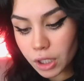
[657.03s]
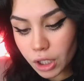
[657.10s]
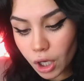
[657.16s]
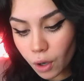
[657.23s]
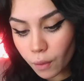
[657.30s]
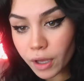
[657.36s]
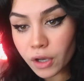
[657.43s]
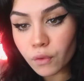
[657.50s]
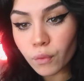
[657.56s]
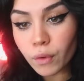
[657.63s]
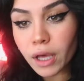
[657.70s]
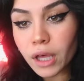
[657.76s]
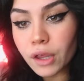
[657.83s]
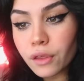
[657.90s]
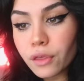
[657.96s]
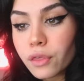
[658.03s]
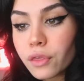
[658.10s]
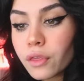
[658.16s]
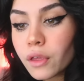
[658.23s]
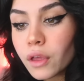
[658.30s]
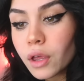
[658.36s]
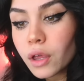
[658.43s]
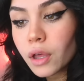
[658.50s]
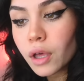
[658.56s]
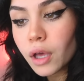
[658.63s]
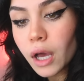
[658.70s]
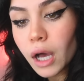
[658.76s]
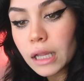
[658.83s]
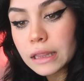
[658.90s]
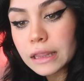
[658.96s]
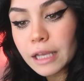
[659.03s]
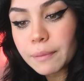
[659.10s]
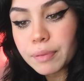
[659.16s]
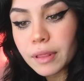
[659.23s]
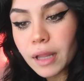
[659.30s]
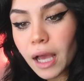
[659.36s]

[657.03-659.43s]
gonna go in with a lip